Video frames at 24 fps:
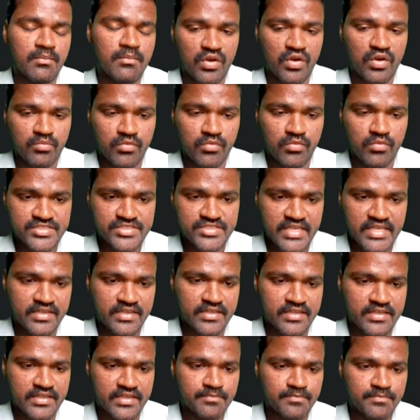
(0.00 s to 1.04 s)
one more
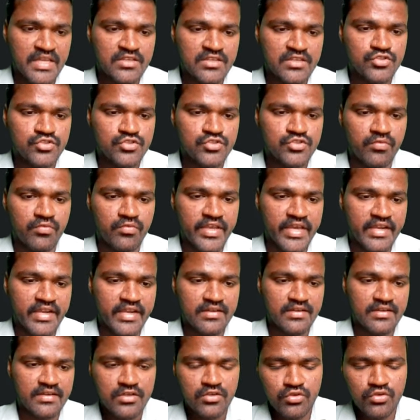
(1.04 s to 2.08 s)
star here. So we are
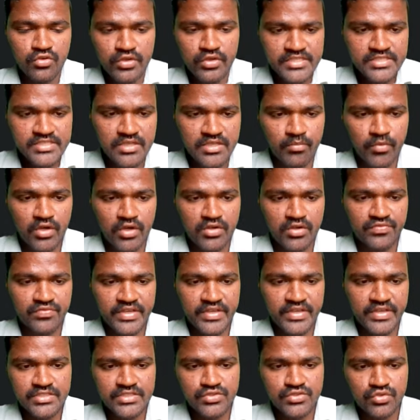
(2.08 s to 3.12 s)
doing some
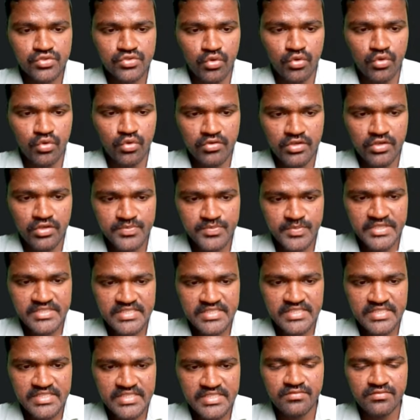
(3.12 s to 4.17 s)
modifications to outer
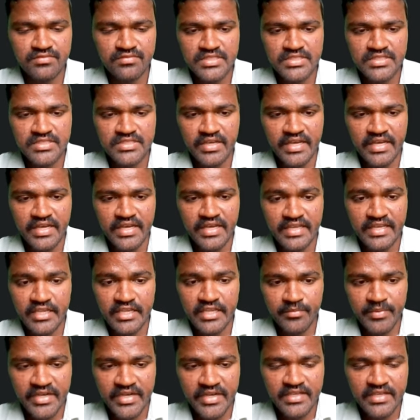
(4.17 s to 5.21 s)
spaces, which we are
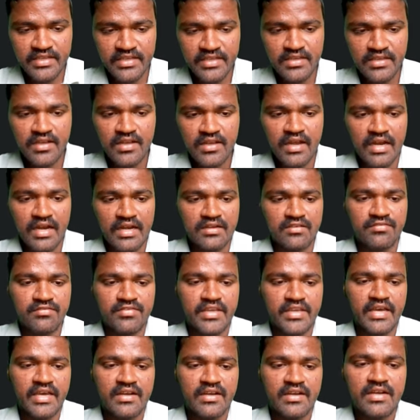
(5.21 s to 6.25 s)
incrementing, and
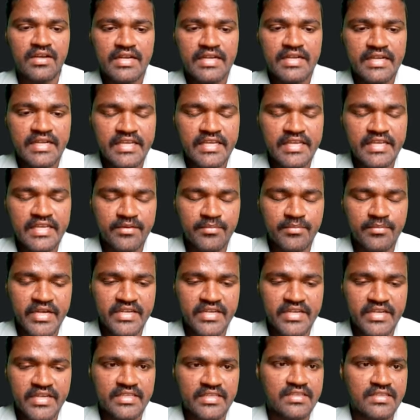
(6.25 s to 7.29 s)
we are
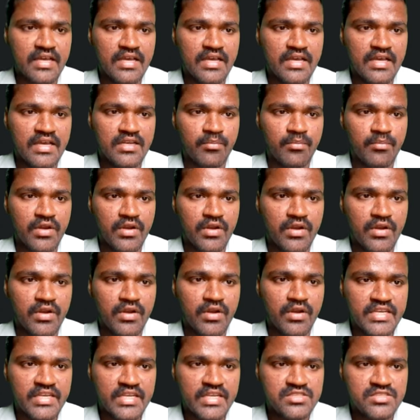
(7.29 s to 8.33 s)
decrementing the number of
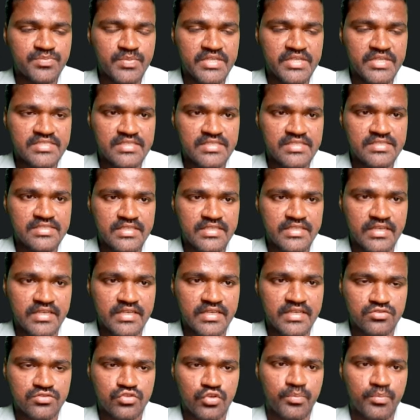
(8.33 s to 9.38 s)
inner spaces here.
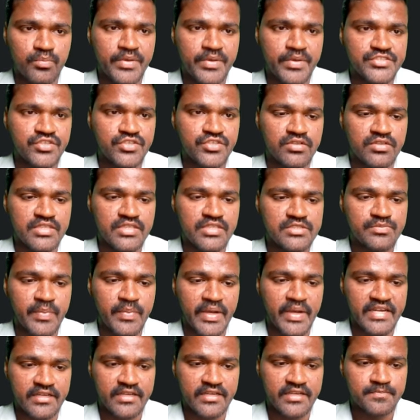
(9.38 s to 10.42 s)
So based on this
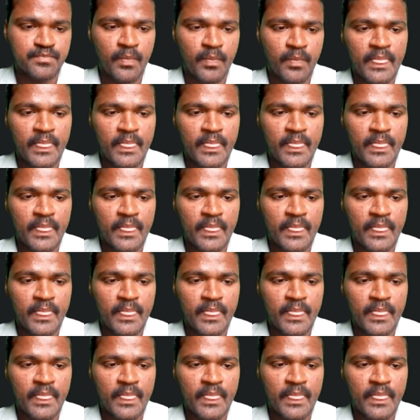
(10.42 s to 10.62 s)
pattern,